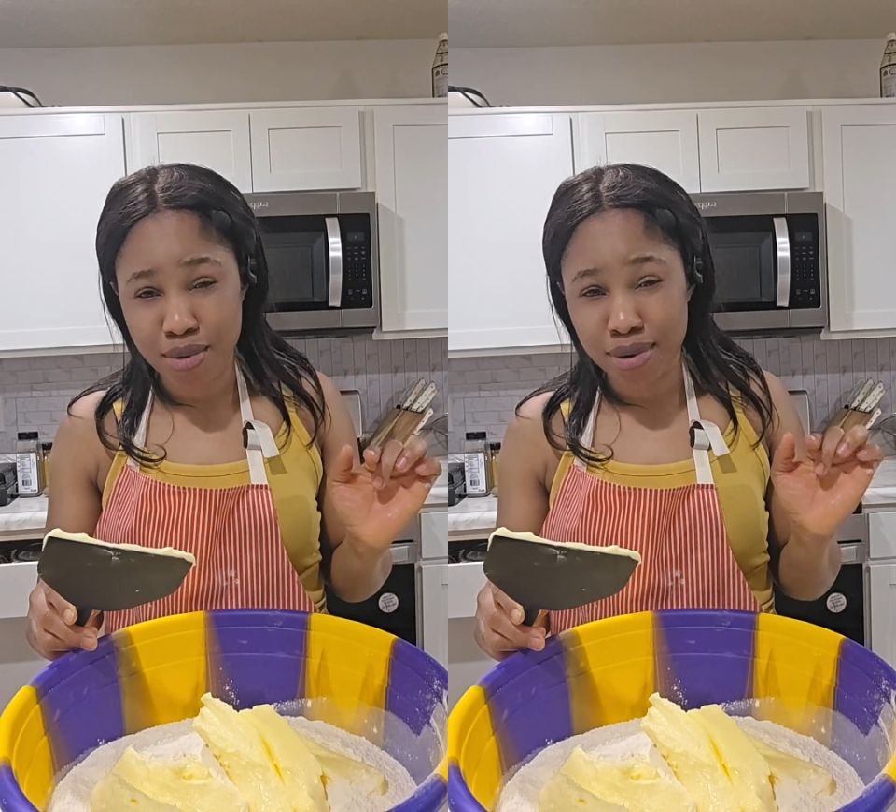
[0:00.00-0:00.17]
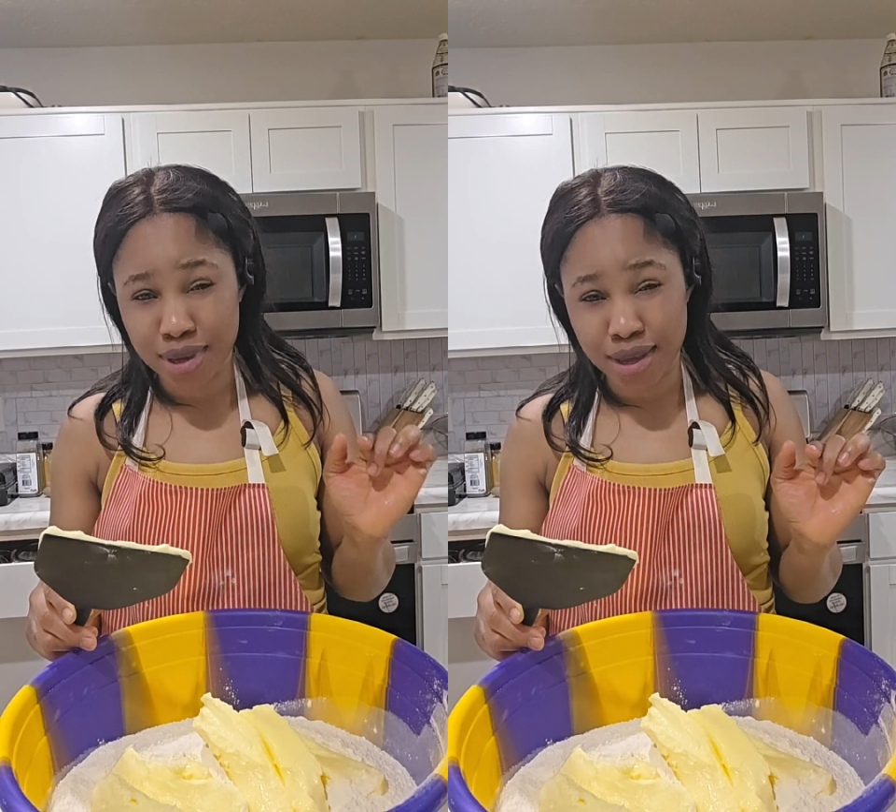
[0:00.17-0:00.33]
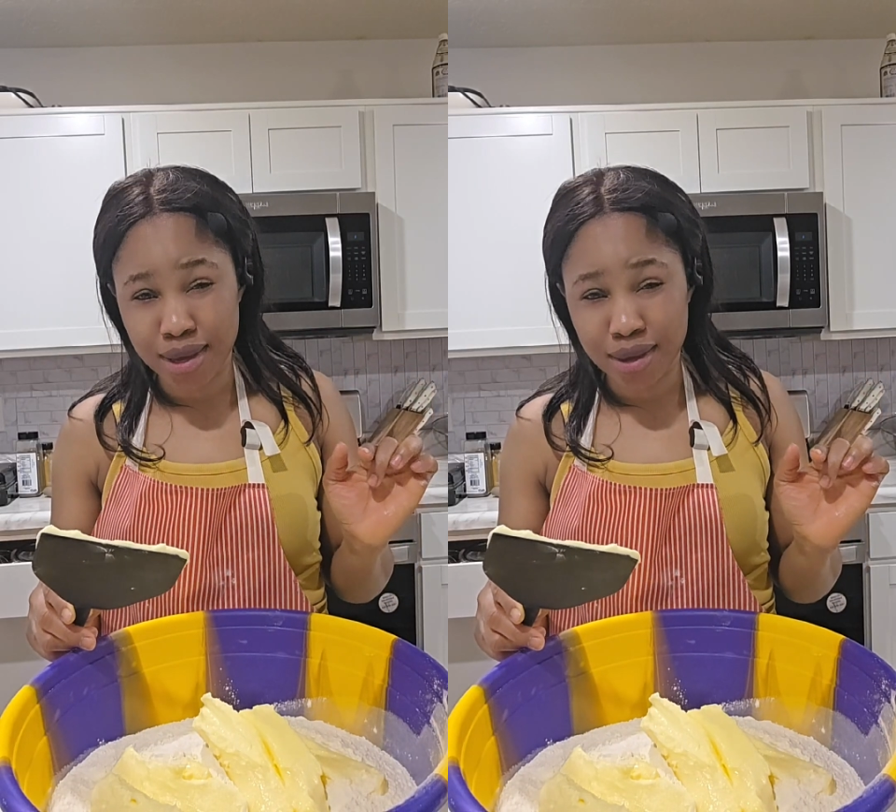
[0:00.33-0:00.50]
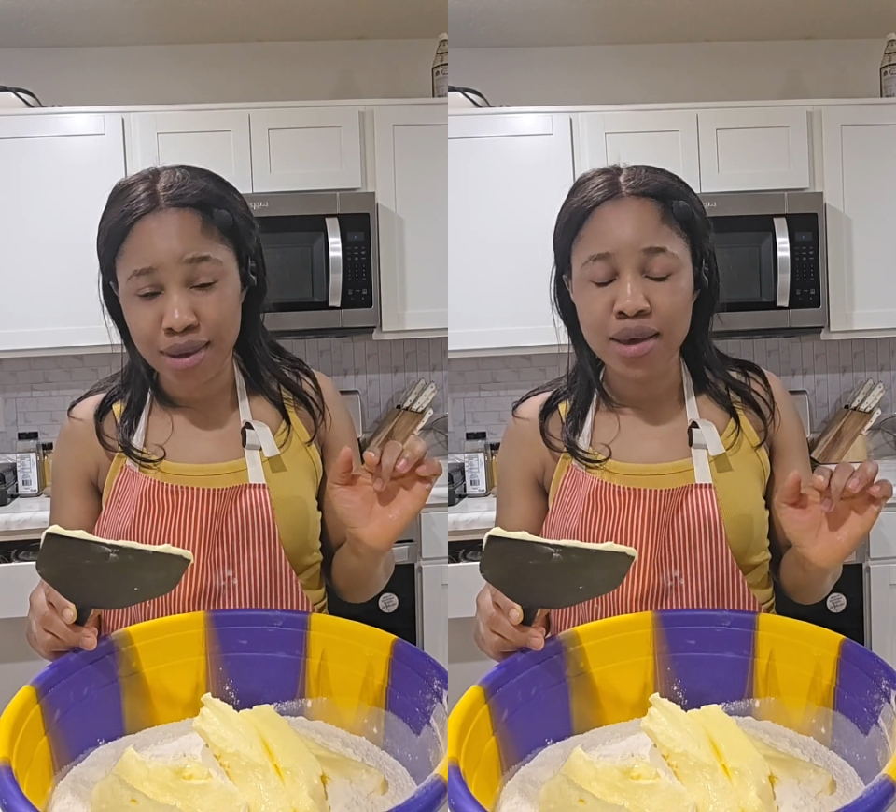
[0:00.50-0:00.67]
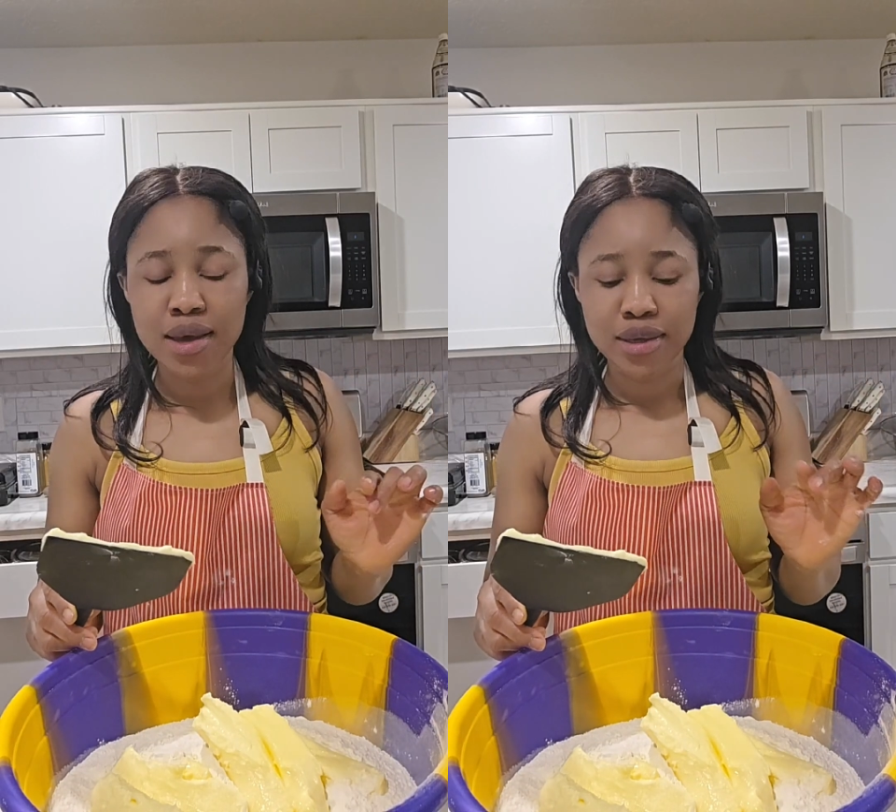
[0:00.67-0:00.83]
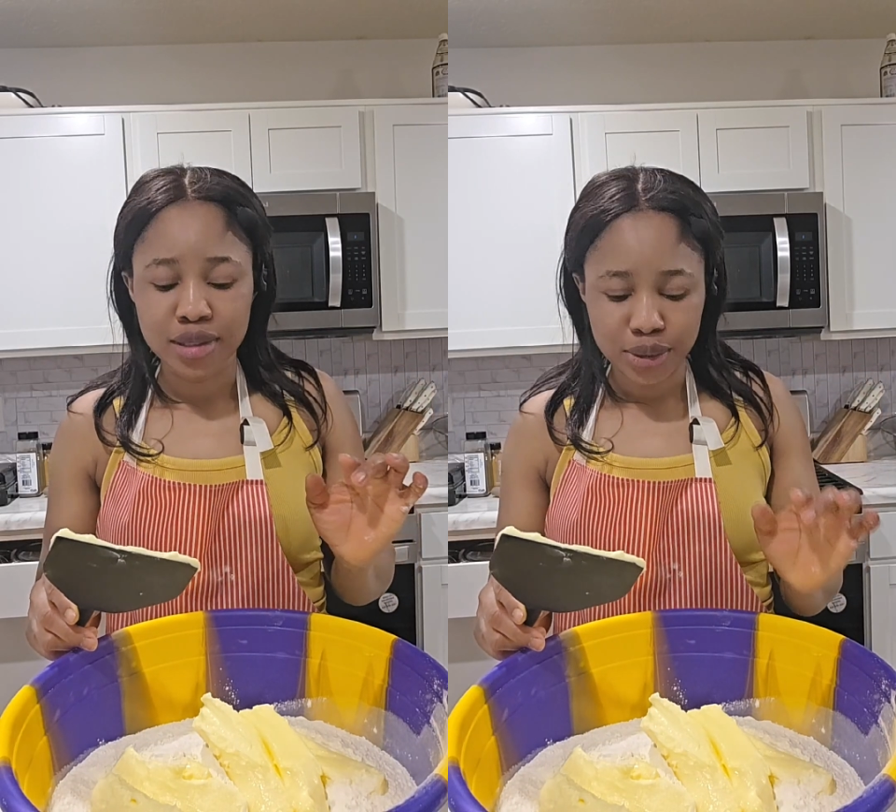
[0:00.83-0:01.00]
okay?
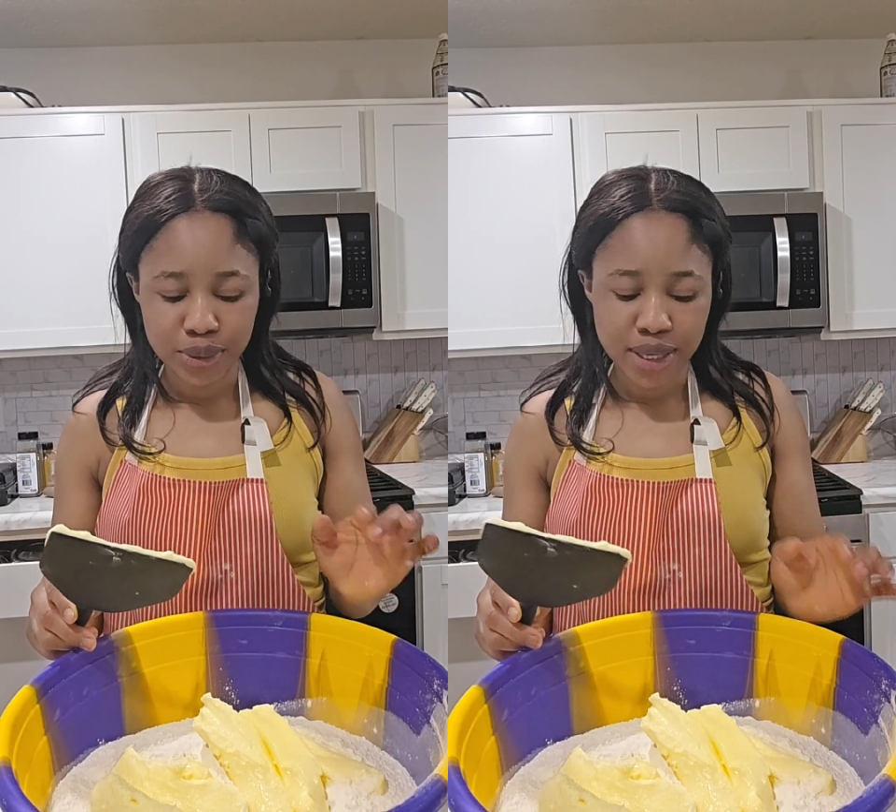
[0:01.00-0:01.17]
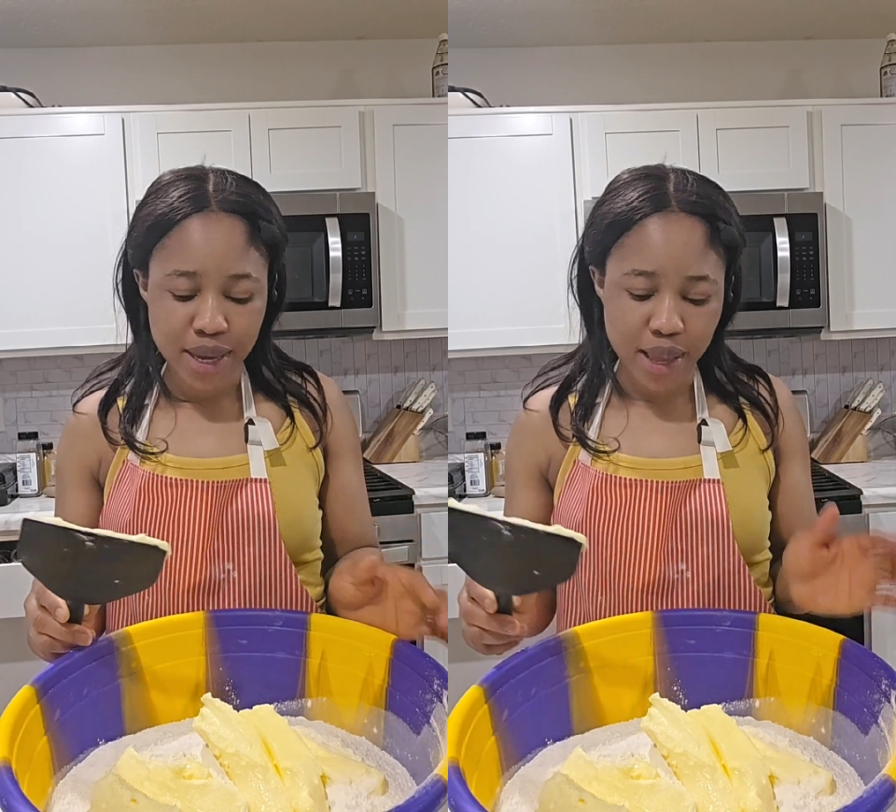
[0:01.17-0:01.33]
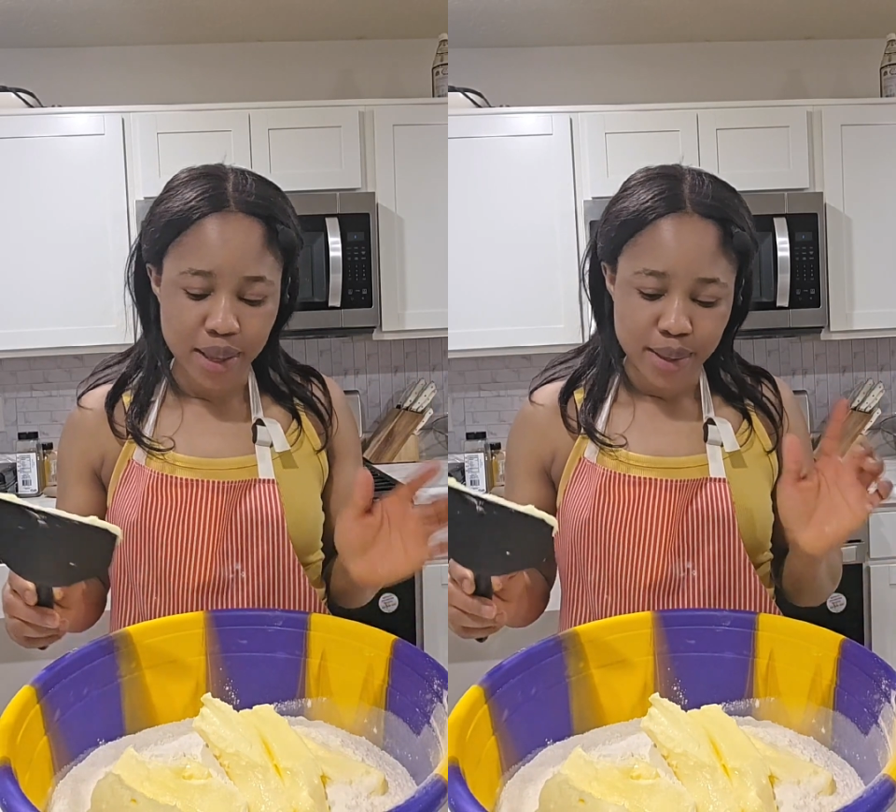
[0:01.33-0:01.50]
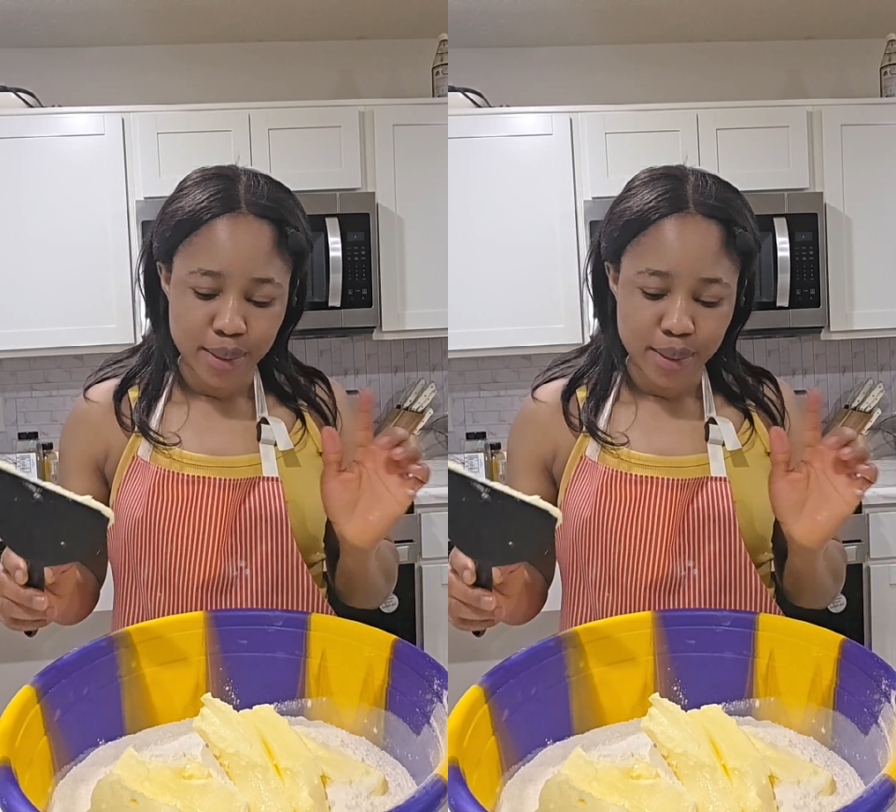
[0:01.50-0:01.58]
So yeah,